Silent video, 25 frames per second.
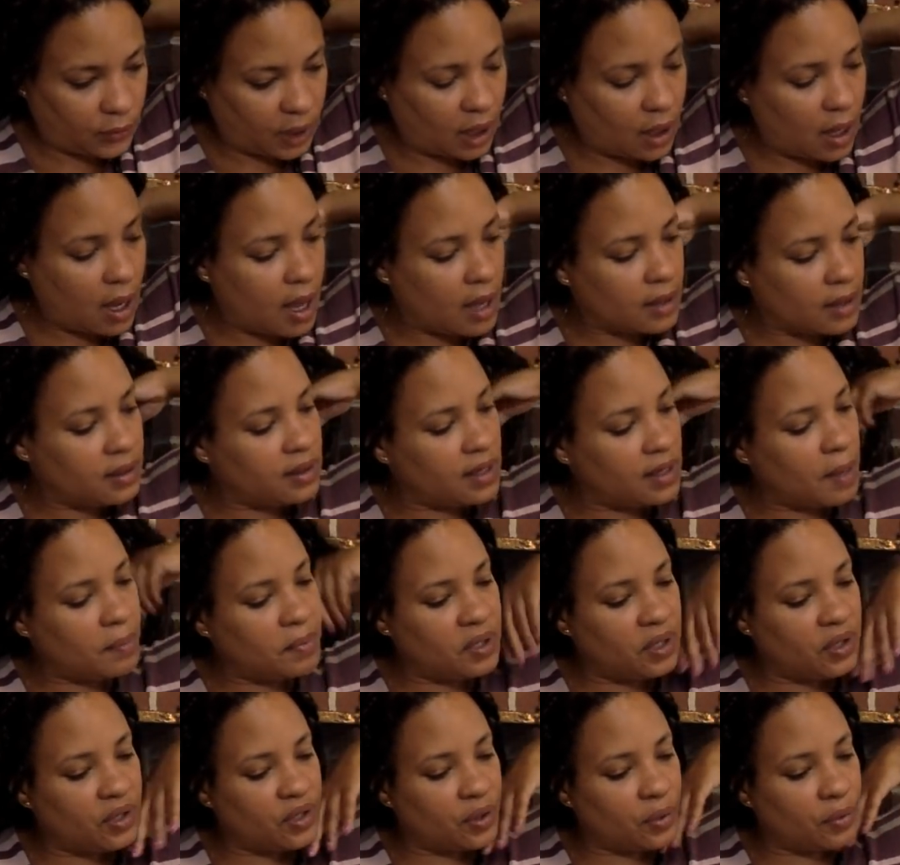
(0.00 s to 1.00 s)
concepts
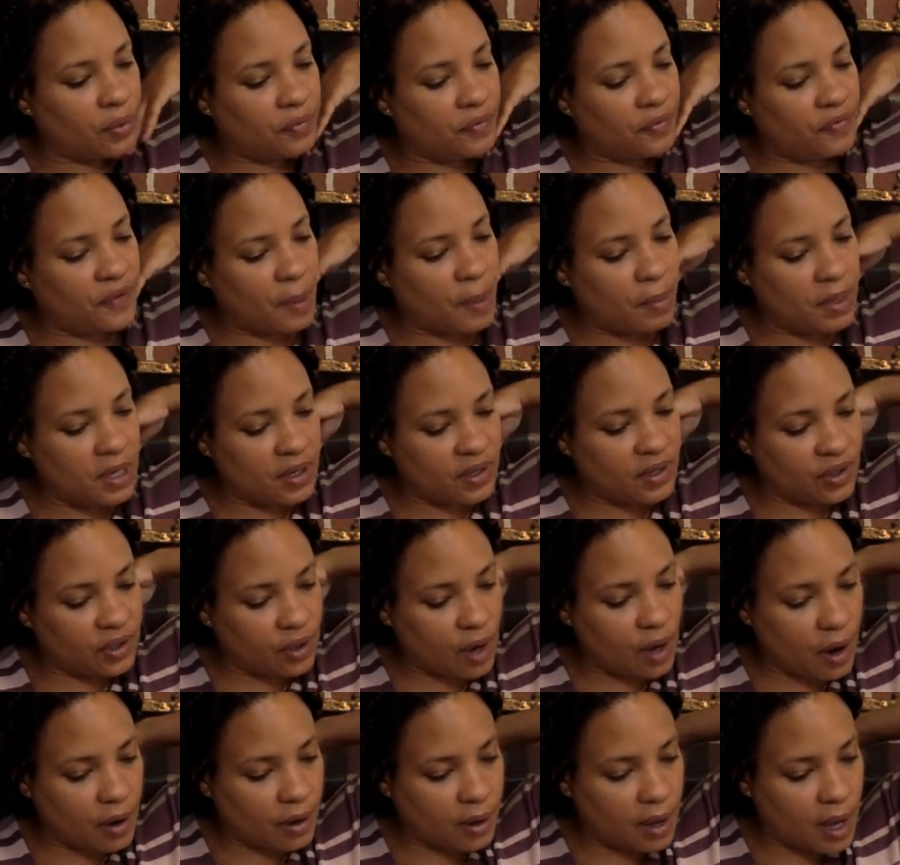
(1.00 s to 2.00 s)
that certain
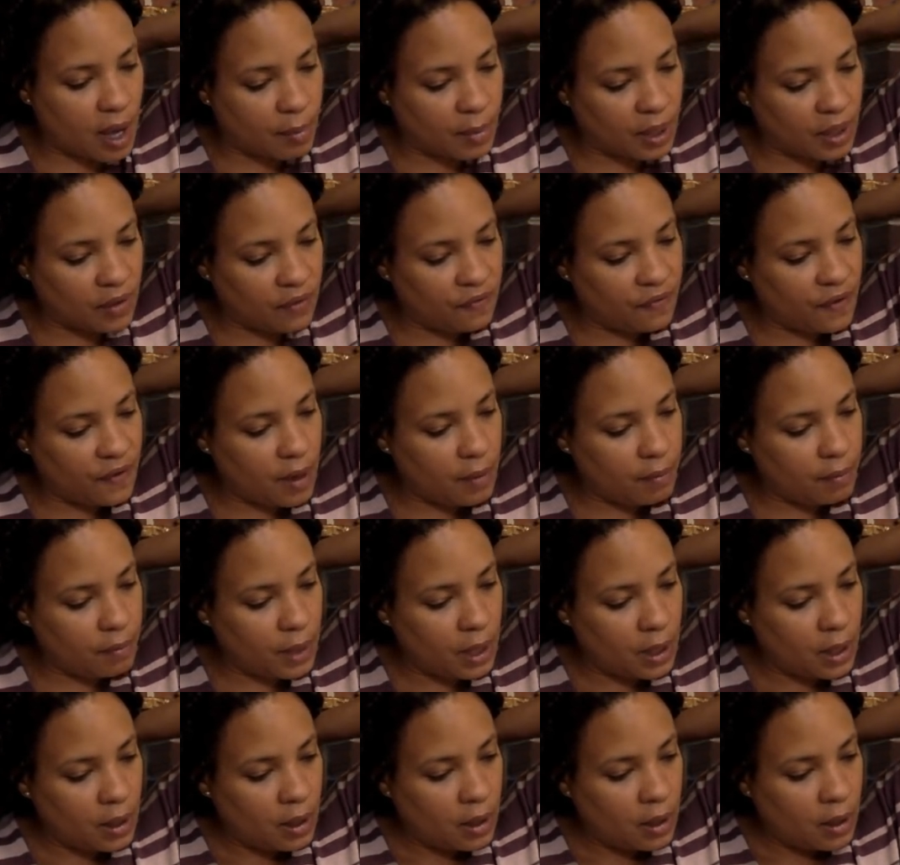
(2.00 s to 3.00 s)
feminists are coming
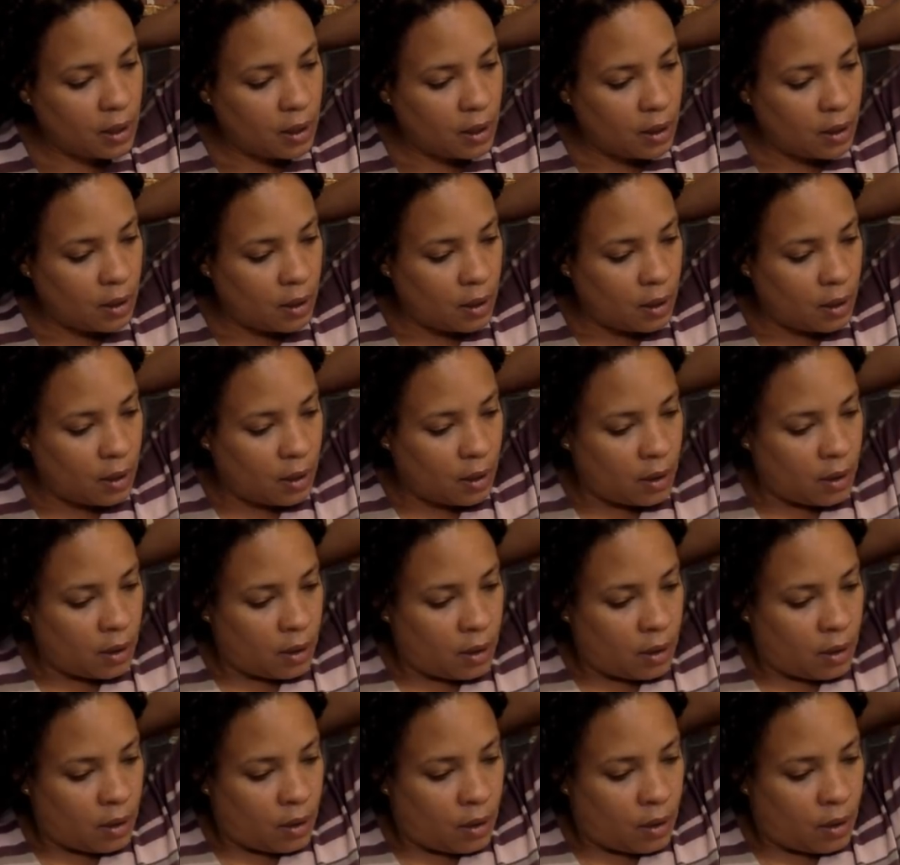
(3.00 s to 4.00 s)
from,
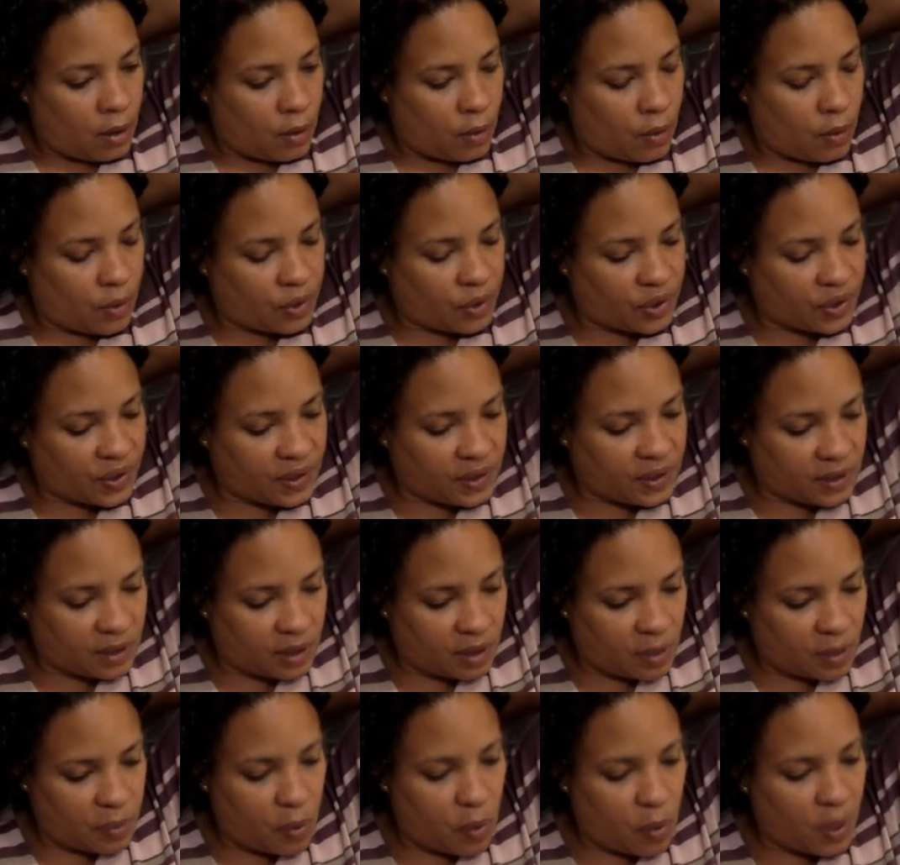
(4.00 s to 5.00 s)
or just
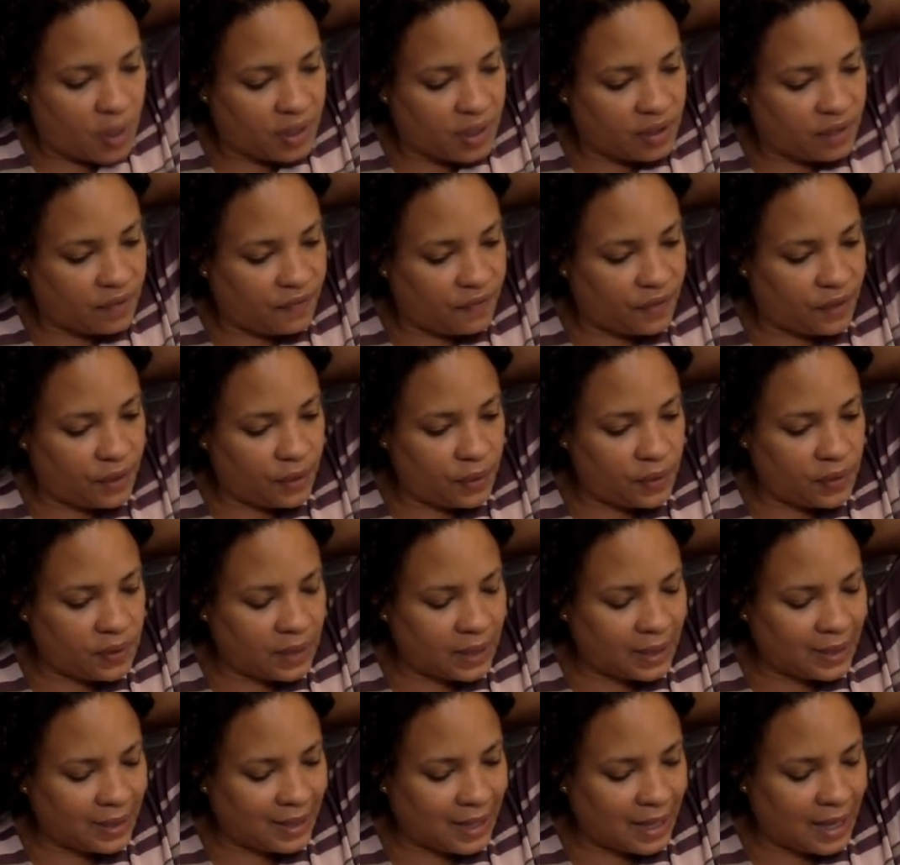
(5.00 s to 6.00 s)
the points of views
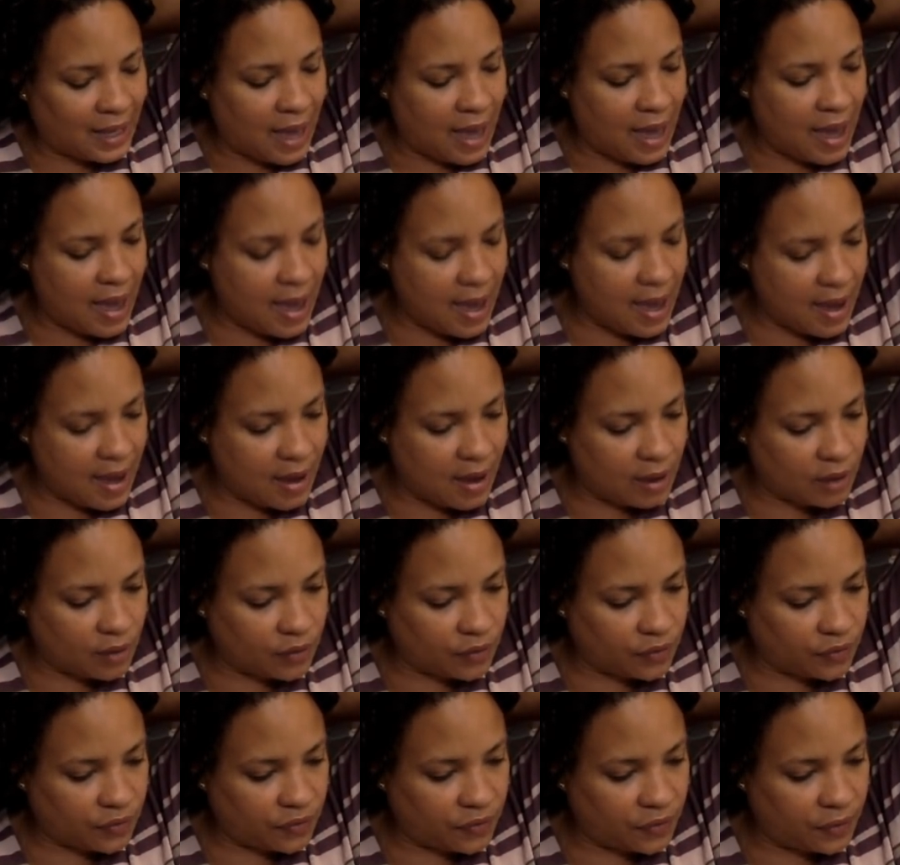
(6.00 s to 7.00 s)
that they have,